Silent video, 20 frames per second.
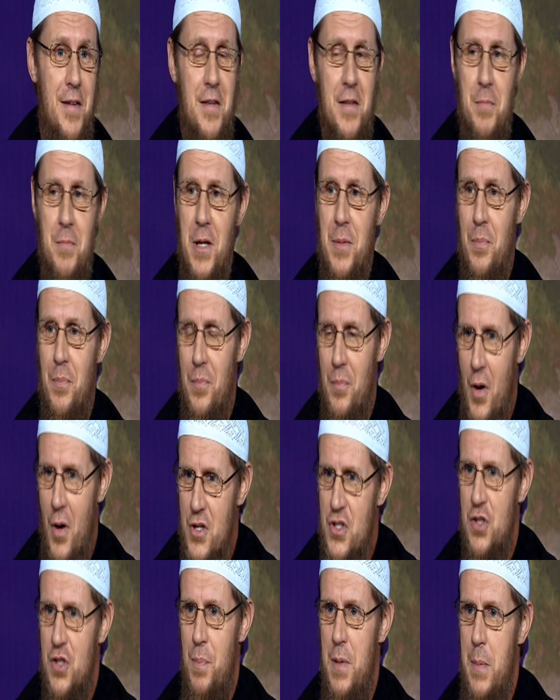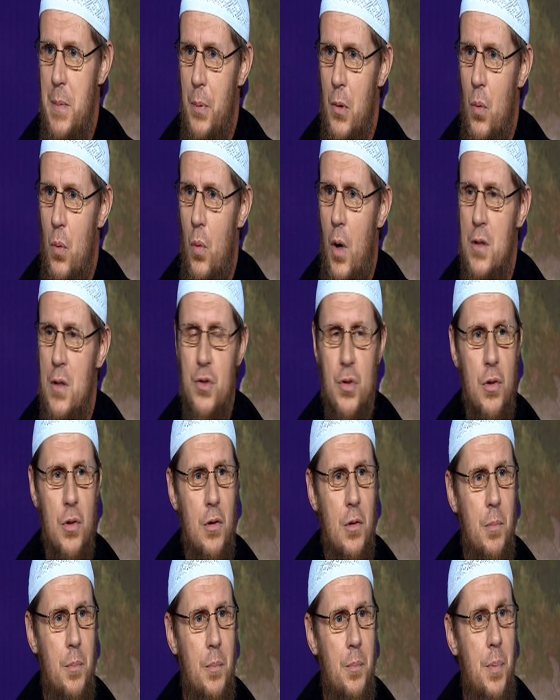But most people want
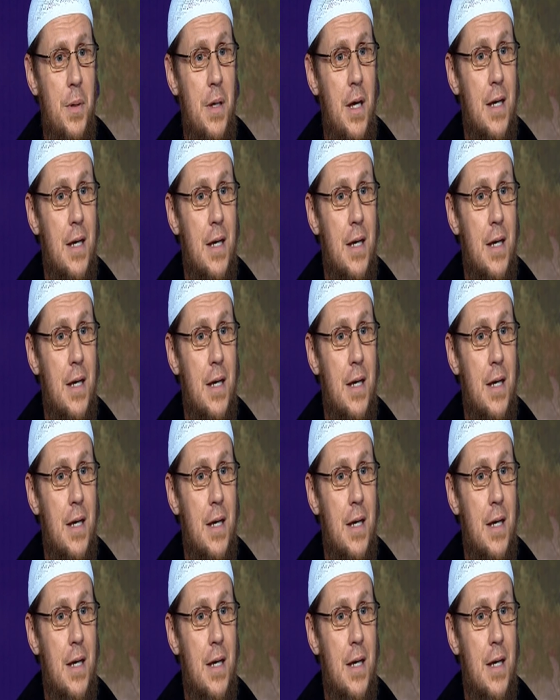to be